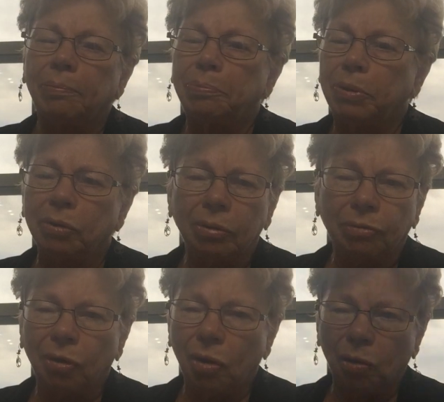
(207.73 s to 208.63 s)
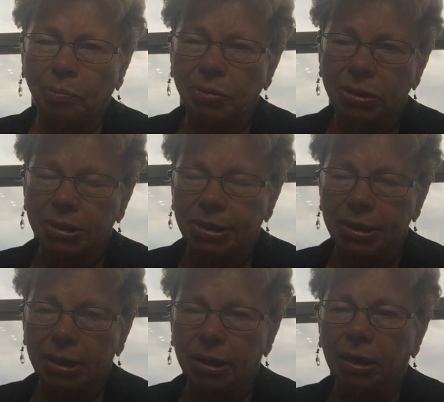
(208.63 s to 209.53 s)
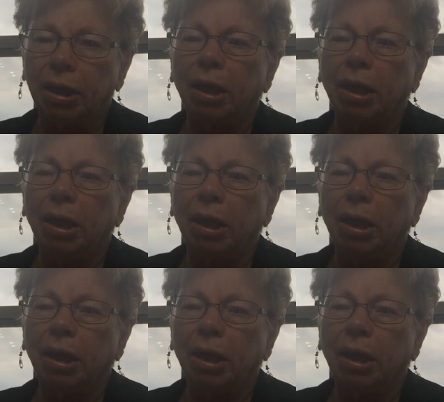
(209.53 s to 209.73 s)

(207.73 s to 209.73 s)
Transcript: beautiful homes to see.